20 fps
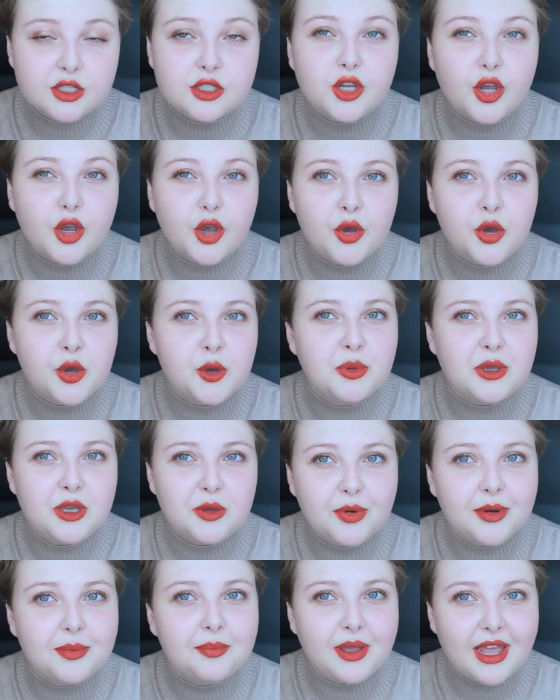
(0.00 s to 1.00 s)
so
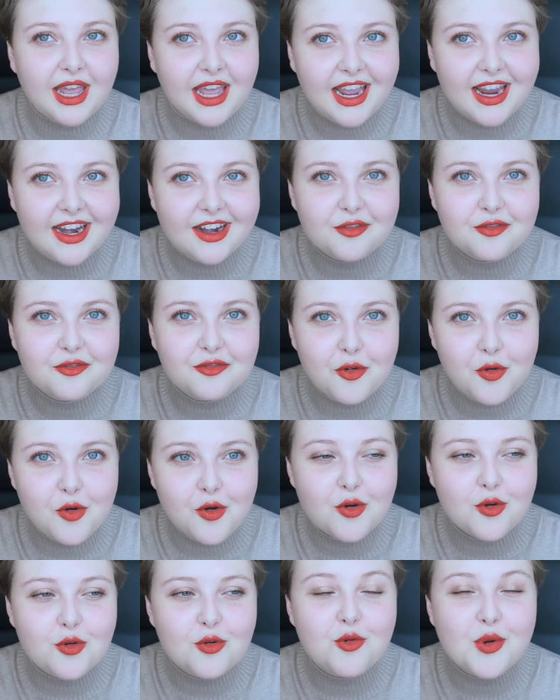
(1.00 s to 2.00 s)
be prepared
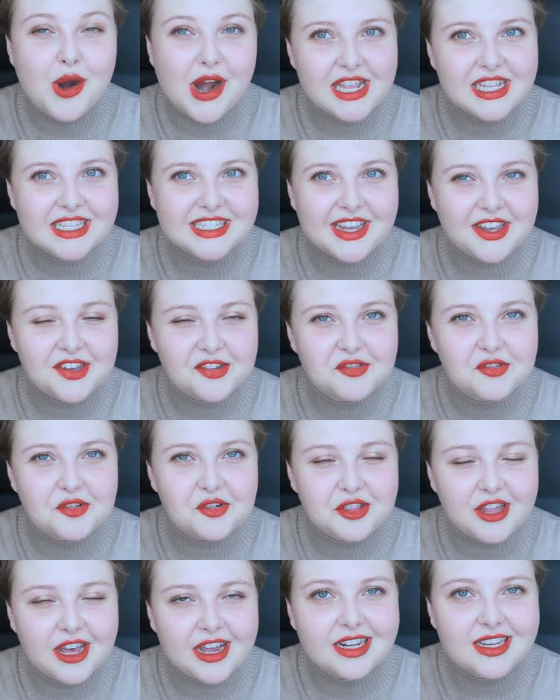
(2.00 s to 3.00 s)
for waiting
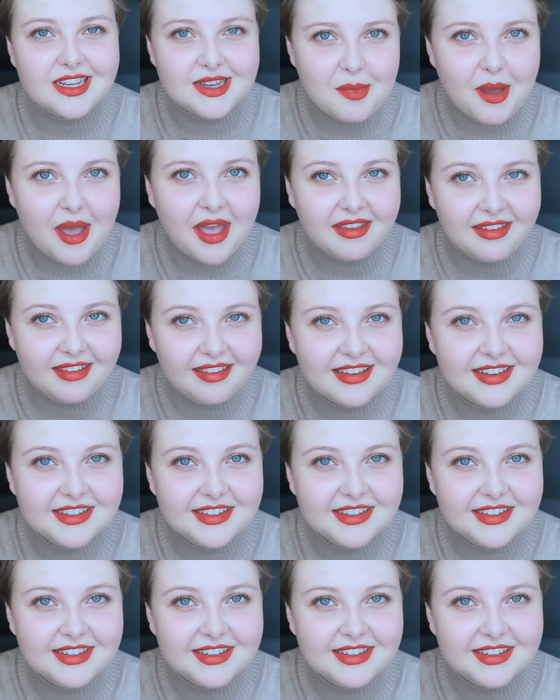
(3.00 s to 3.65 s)
for that email.